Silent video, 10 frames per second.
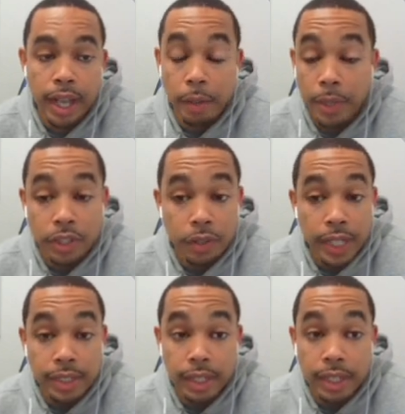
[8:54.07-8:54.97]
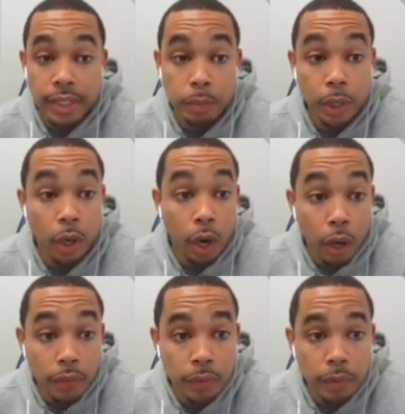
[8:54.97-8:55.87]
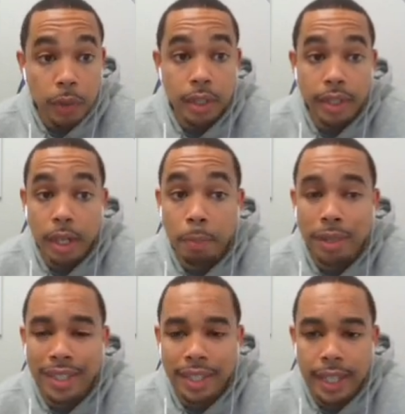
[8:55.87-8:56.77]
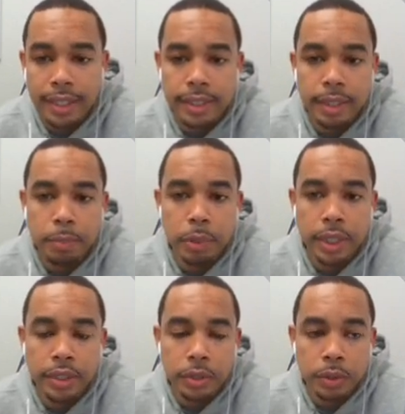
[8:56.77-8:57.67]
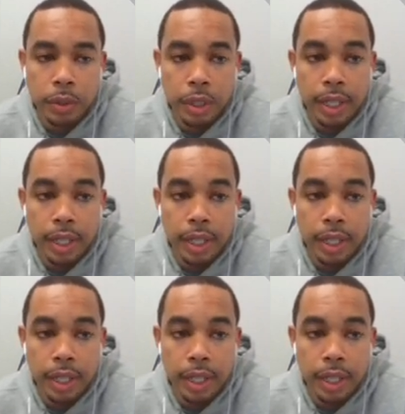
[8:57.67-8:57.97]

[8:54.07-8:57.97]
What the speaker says: And what's crazy is with her off the floor, they are plus 18.2